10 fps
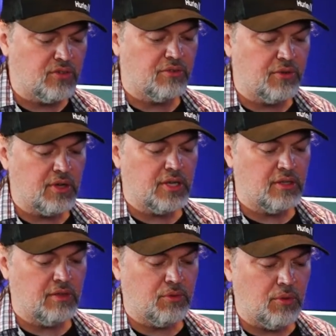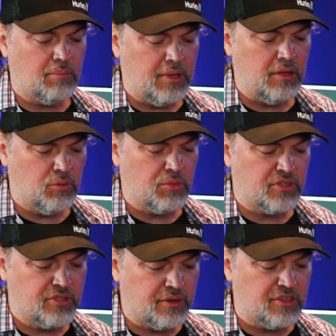So if you want to be a little more
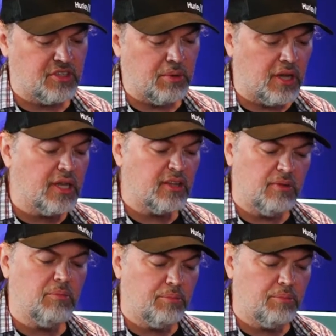serious about it, like